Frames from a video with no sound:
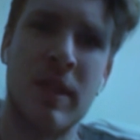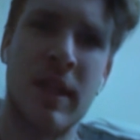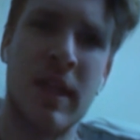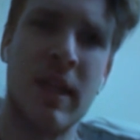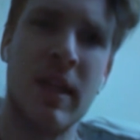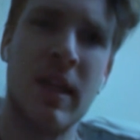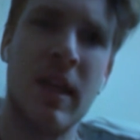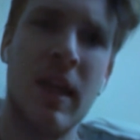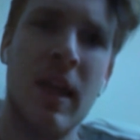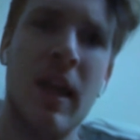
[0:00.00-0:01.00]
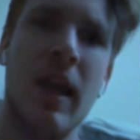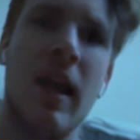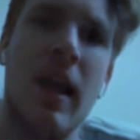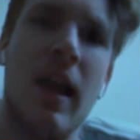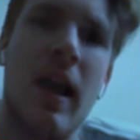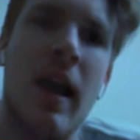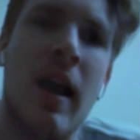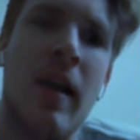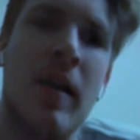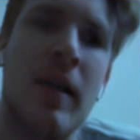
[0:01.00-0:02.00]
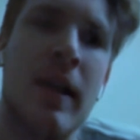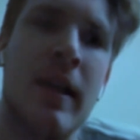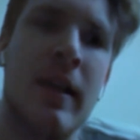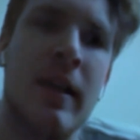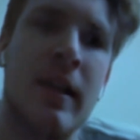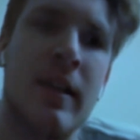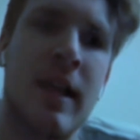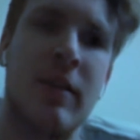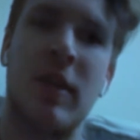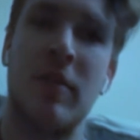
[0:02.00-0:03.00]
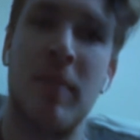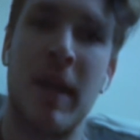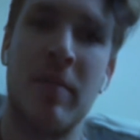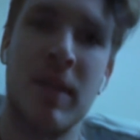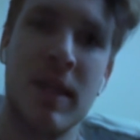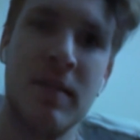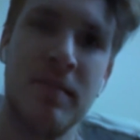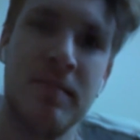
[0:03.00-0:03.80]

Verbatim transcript: the city uh, in a town called Binghamton.